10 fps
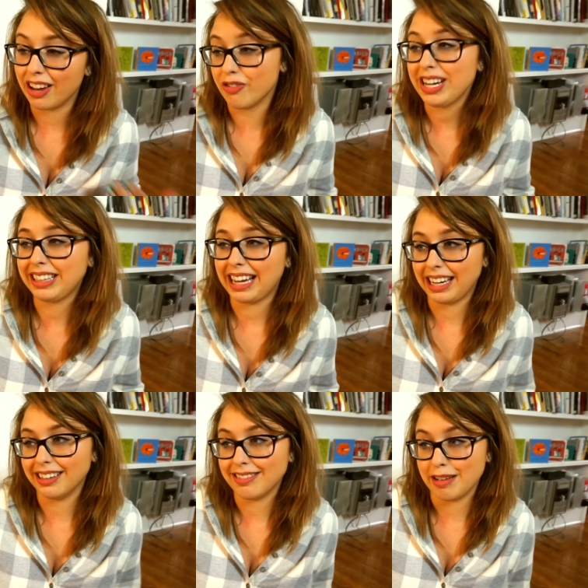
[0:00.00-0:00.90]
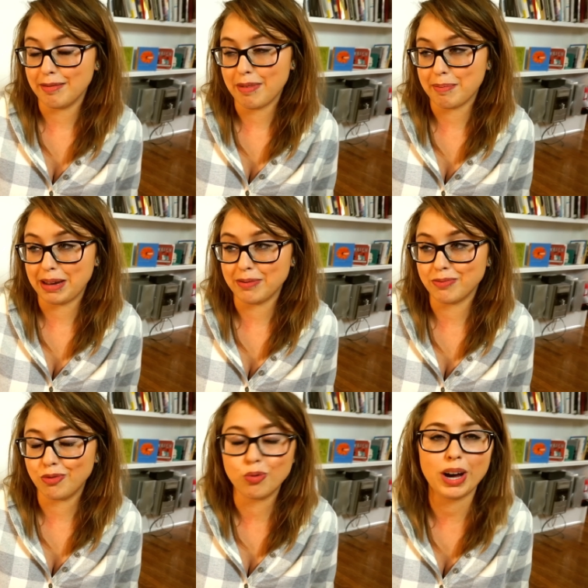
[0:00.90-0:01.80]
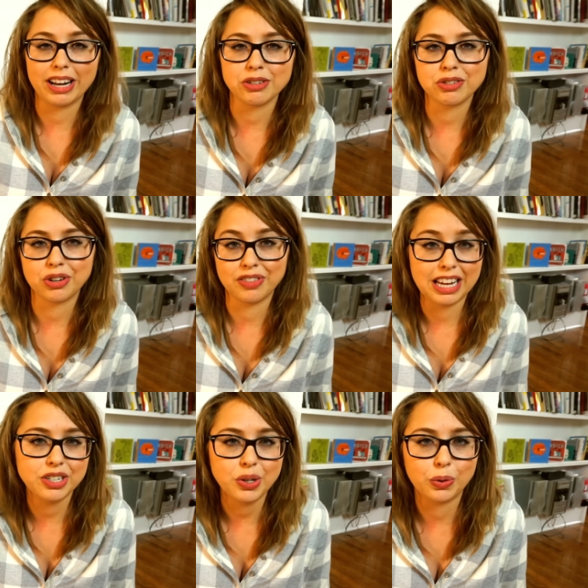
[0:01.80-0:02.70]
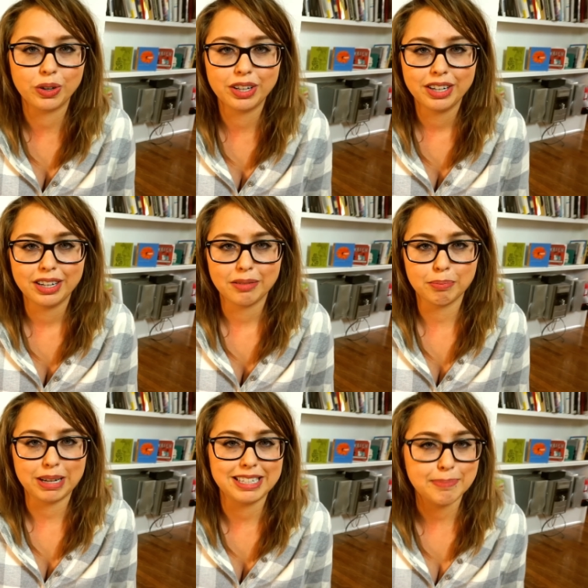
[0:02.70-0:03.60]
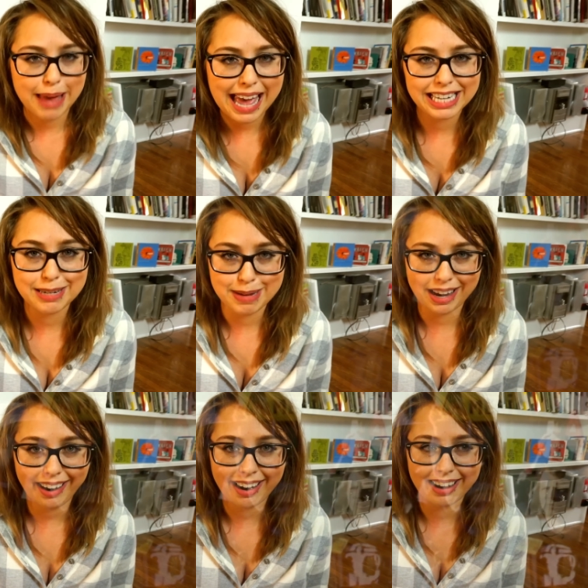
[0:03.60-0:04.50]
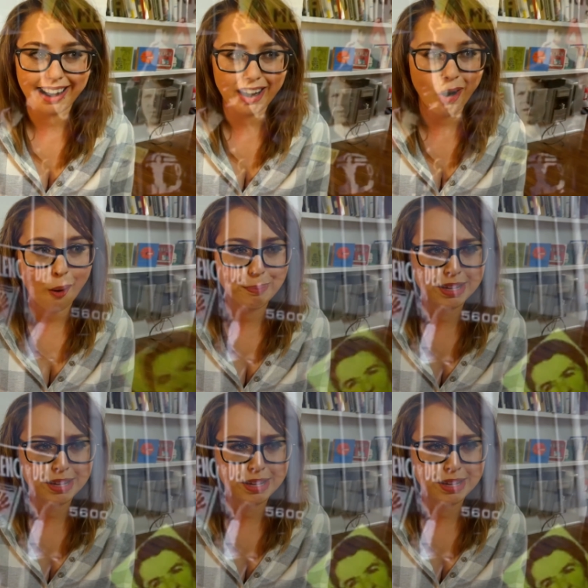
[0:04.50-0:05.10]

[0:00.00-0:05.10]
And really, I mean, what else could they do but demand to be heard and hope